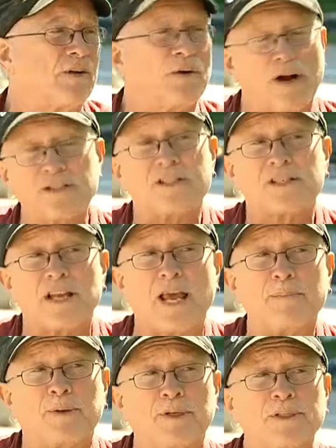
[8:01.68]
you know,
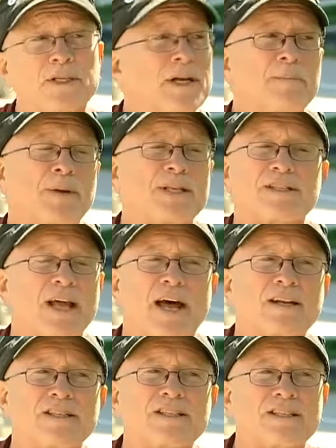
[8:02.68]
unstable, but it's
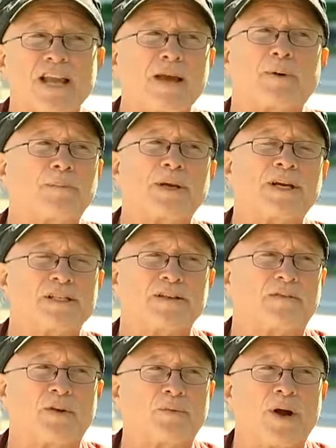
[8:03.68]
not unstable because
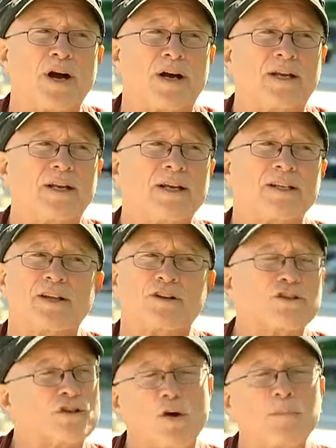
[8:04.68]
of Iran. There are
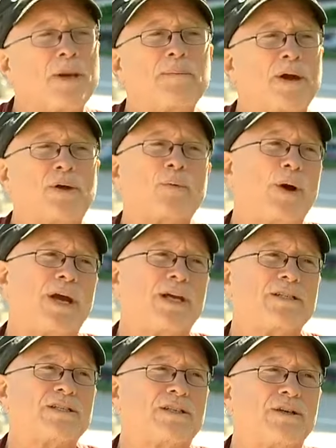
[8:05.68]
so many better
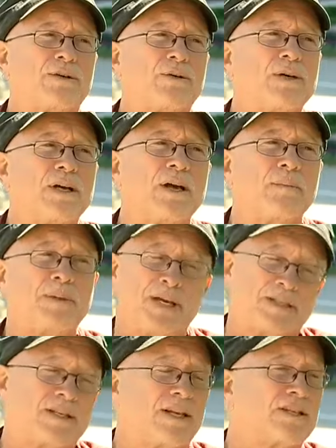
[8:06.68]
ways to be
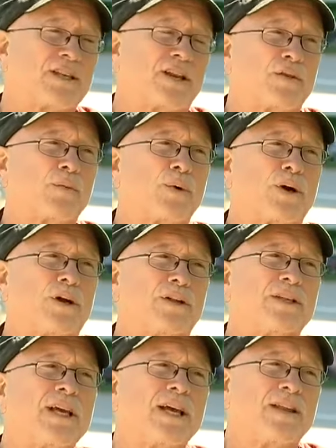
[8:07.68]
a citizen of the
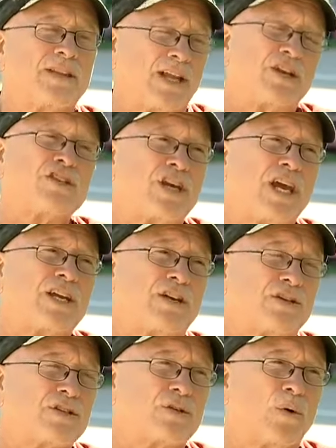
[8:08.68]
world than to shake
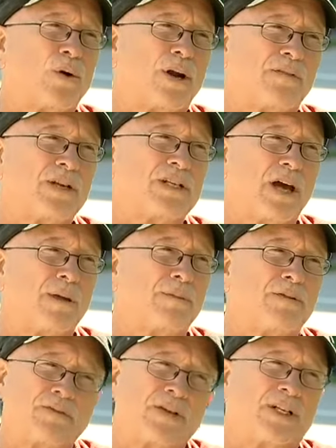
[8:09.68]
your sword every time
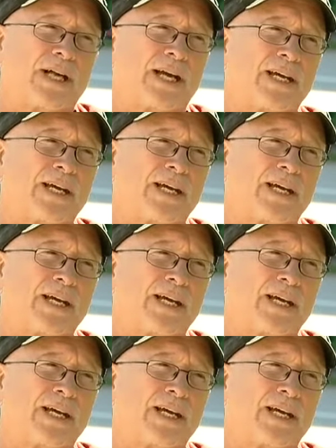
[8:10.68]
you feel